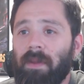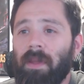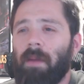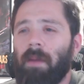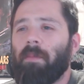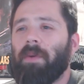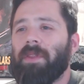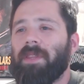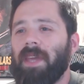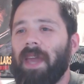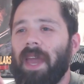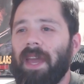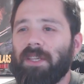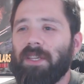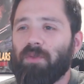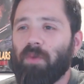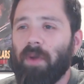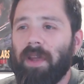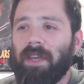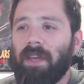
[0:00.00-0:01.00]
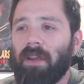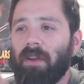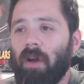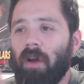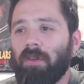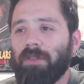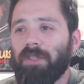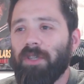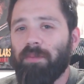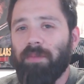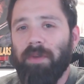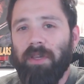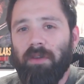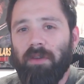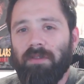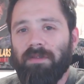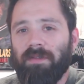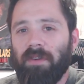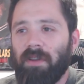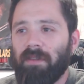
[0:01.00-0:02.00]
But the x-ray can also be used
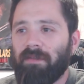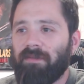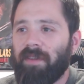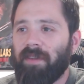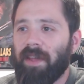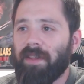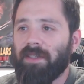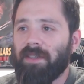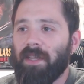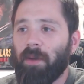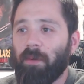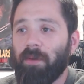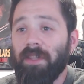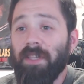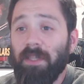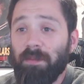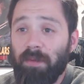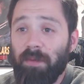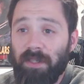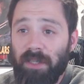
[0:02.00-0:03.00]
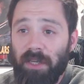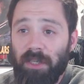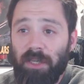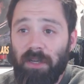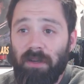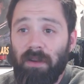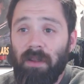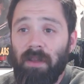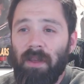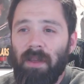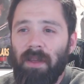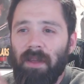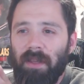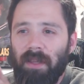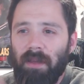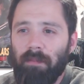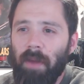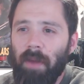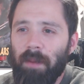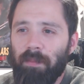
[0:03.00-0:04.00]
for defense. Now in this position, you
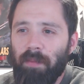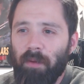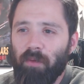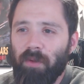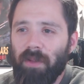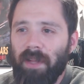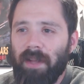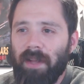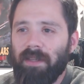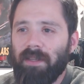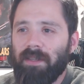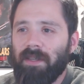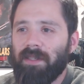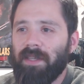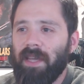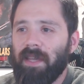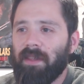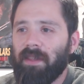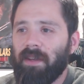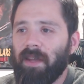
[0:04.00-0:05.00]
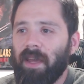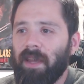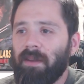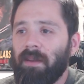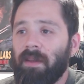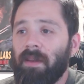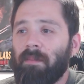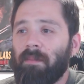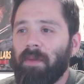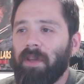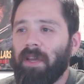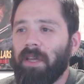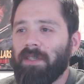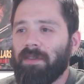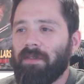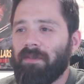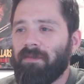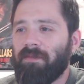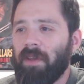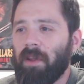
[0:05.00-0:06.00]
might be reluctant to take the knight because of
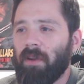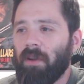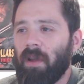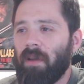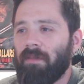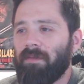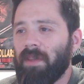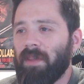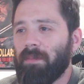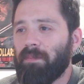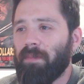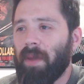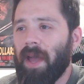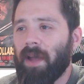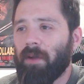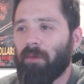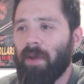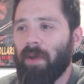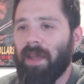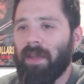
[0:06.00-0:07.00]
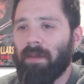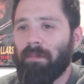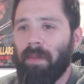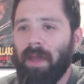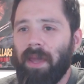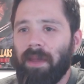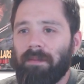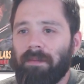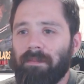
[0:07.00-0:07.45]
fear of the back rank mate.